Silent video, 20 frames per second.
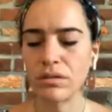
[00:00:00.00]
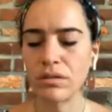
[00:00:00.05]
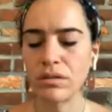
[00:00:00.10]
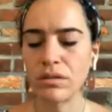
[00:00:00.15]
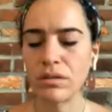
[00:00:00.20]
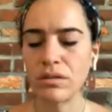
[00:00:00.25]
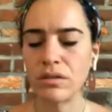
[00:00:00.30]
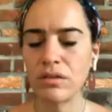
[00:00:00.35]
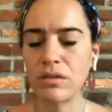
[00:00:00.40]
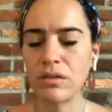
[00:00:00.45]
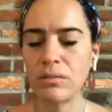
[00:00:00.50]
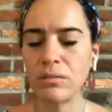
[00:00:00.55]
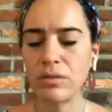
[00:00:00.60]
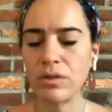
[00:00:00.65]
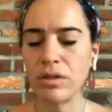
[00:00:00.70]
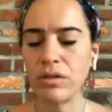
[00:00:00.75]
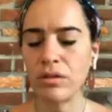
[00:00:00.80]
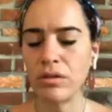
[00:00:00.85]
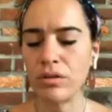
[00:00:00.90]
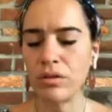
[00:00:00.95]
Simply
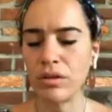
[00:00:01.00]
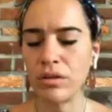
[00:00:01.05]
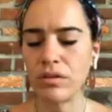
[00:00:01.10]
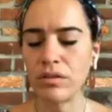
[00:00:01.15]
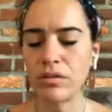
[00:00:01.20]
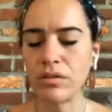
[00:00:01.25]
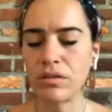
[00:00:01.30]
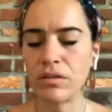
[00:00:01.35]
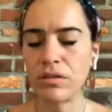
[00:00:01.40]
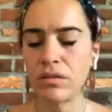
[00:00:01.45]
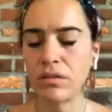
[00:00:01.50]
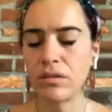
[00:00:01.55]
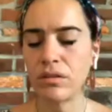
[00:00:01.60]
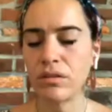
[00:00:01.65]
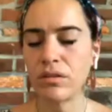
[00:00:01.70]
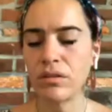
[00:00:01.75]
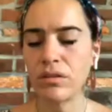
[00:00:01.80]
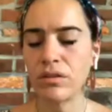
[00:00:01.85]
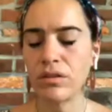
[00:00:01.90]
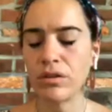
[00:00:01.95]
notice
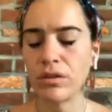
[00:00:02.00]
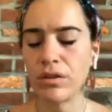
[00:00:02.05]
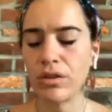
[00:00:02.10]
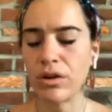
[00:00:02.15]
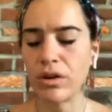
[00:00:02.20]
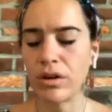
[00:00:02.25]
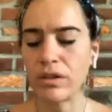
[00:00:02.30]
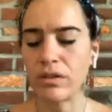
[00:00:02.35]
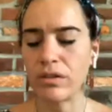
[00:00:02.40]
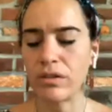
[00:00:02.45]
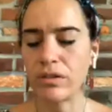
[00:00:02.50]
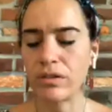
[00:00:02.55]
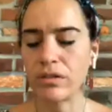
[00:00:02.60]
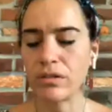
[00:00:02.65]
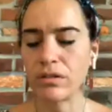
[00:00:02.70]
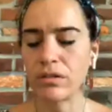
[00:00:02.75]
your thoughts.